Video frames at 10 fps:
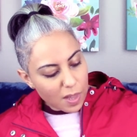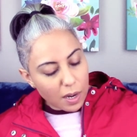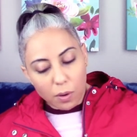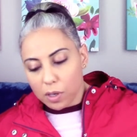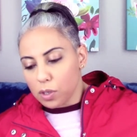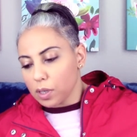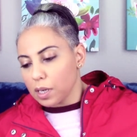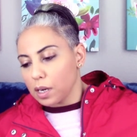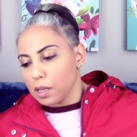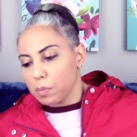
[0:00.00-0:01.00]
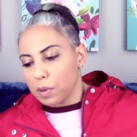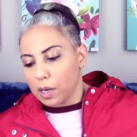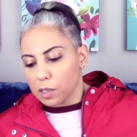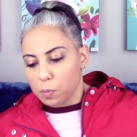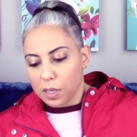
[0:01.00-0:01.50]
and I already took it out of the
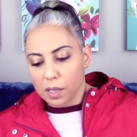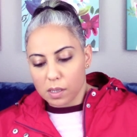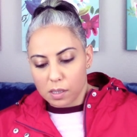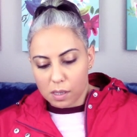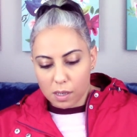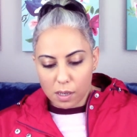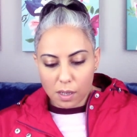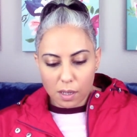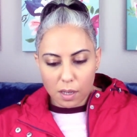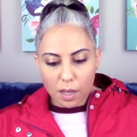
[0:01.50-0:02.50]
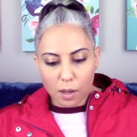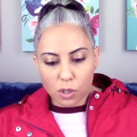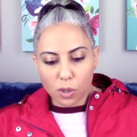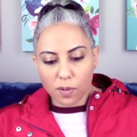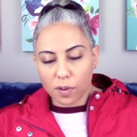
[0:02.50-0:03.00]
box because I
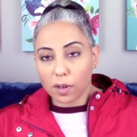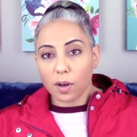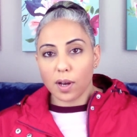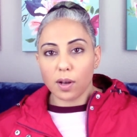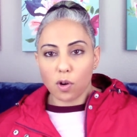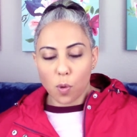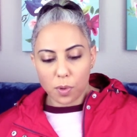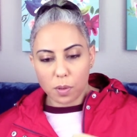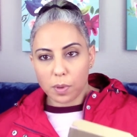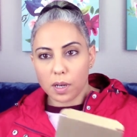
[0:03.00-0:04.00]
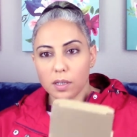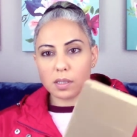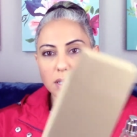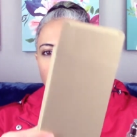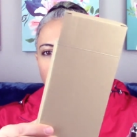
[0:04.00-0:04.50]
was trying to figure out how to open the
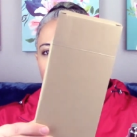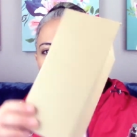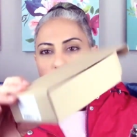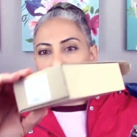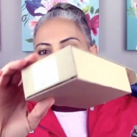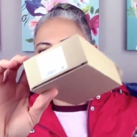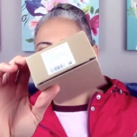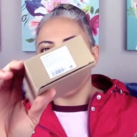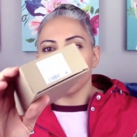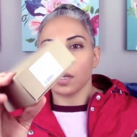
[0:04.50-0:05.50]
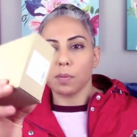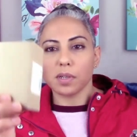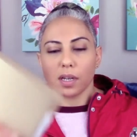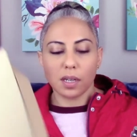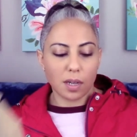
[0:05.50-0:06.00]
box, and I opened it, I guess,
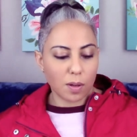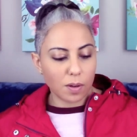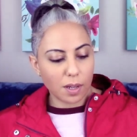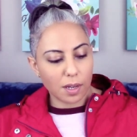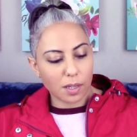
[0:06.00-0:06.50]
upside down, and